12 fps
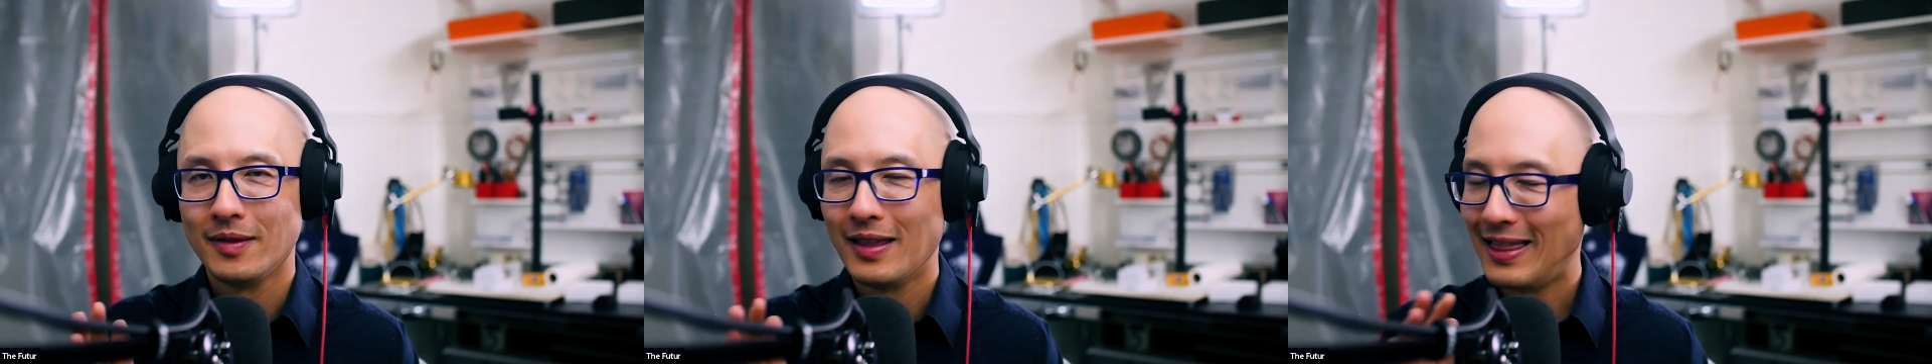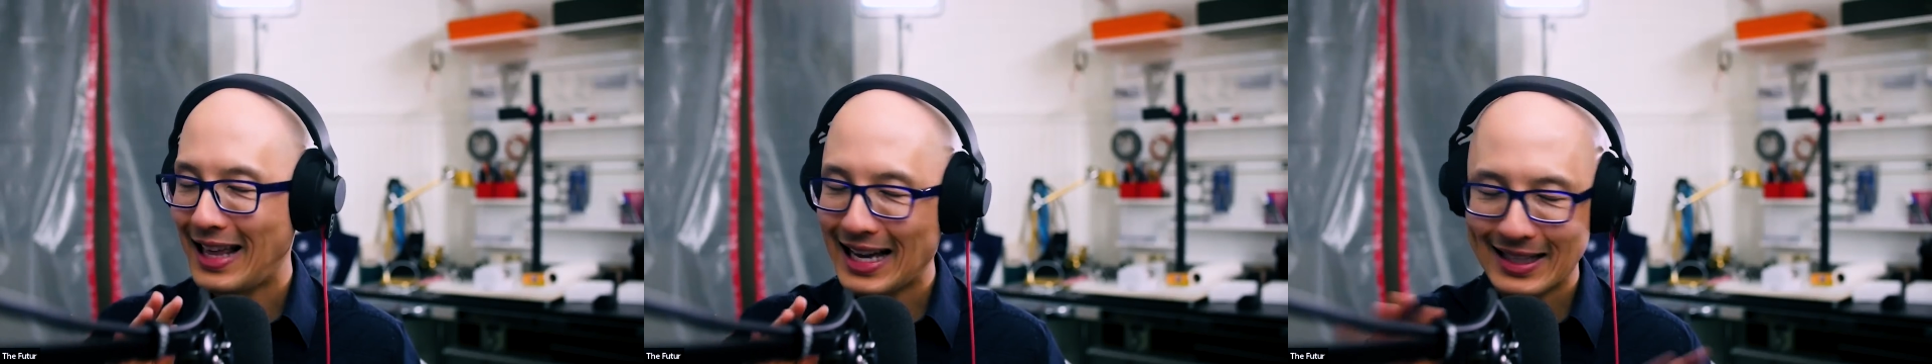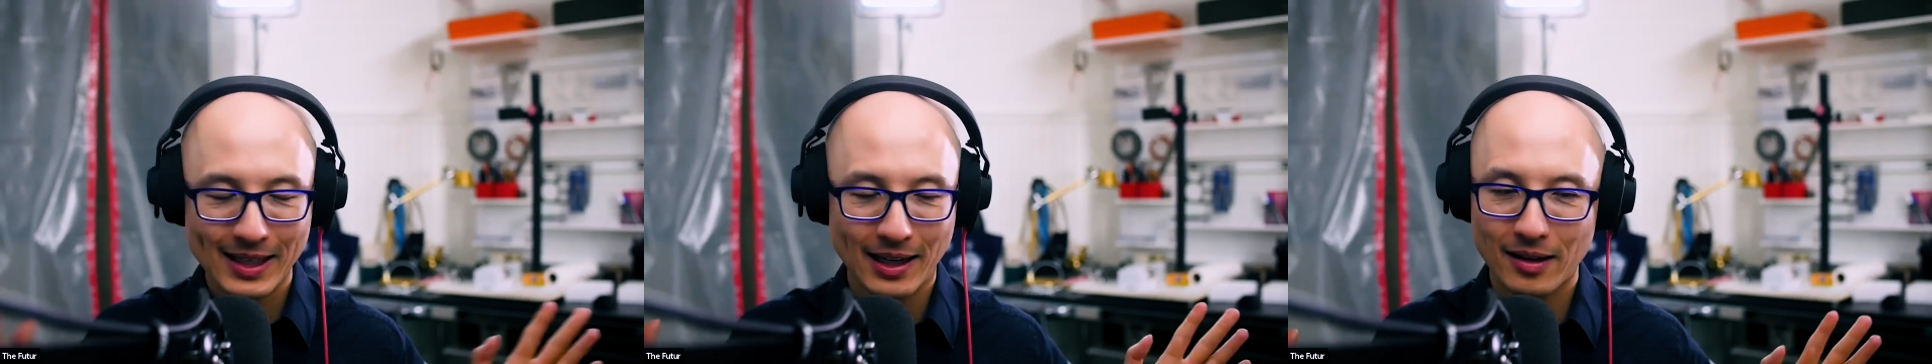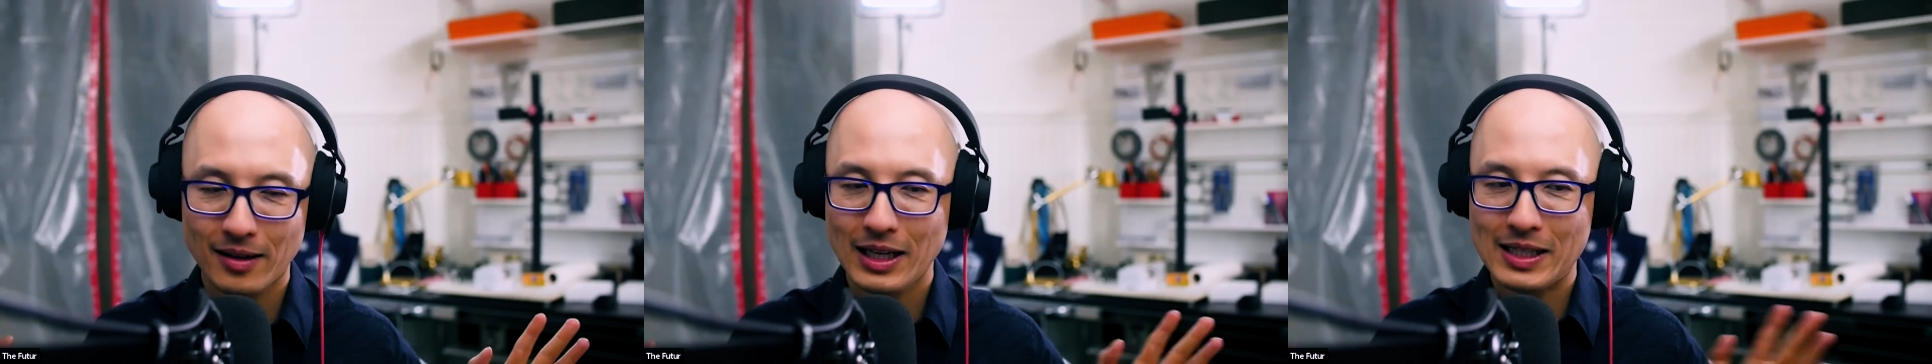And that's
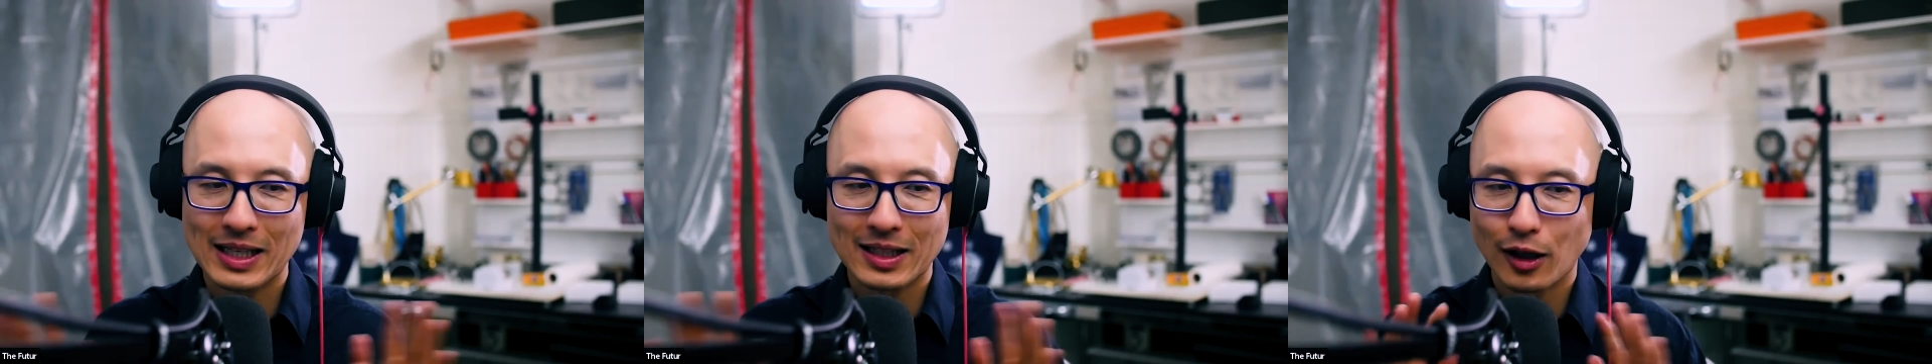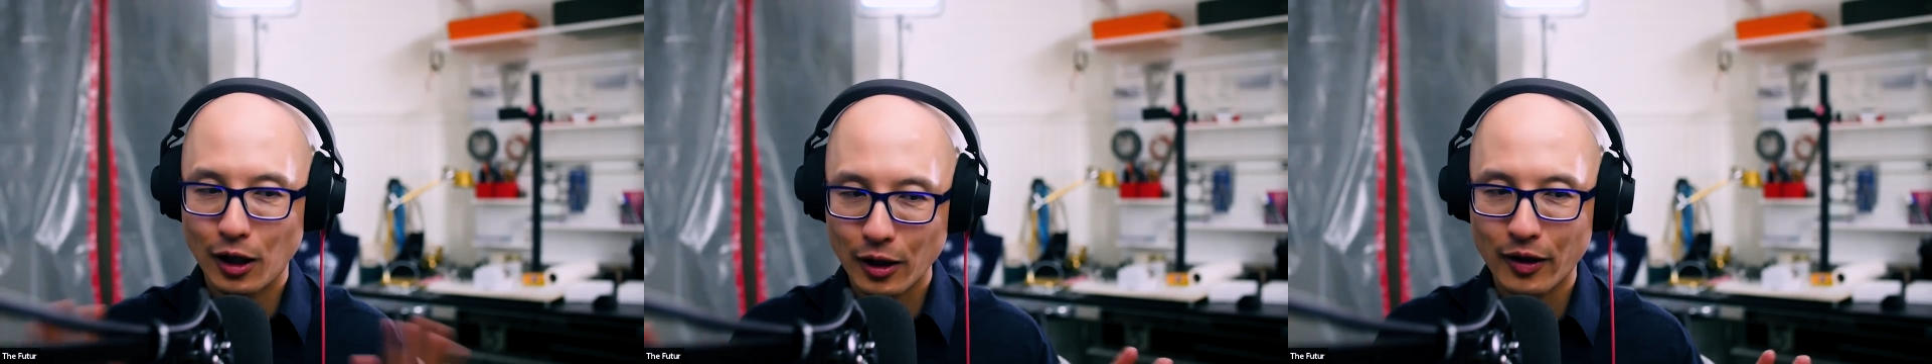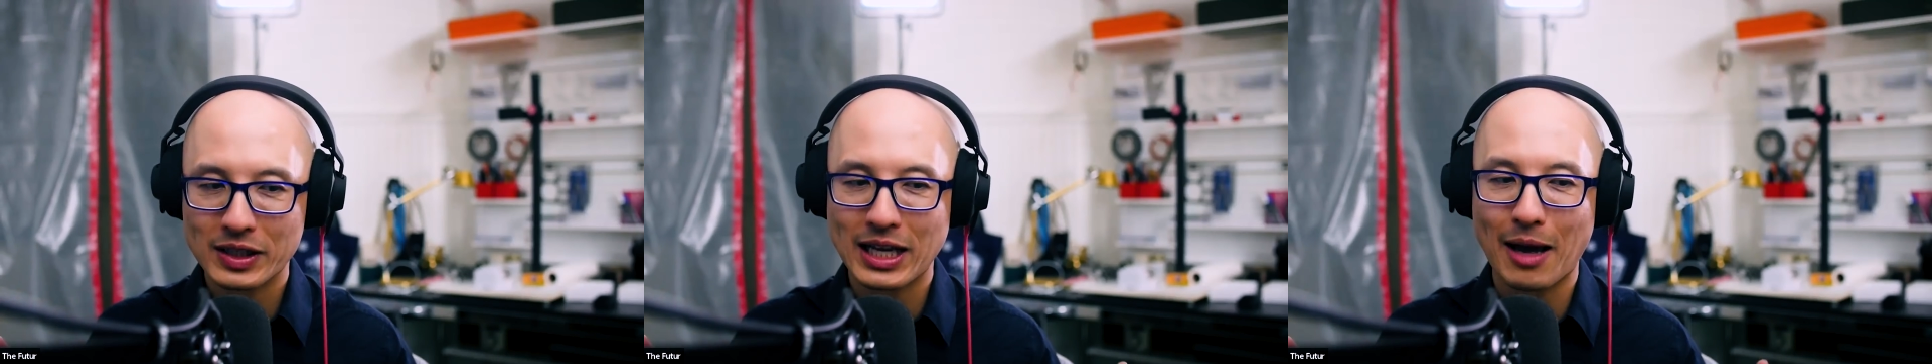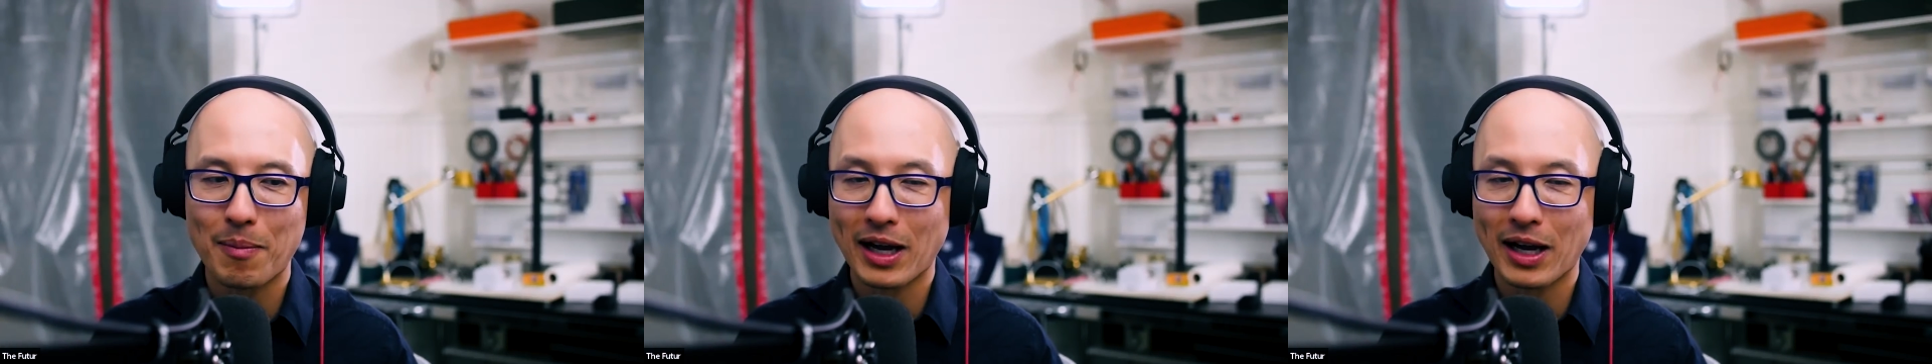it. It's as clear as that.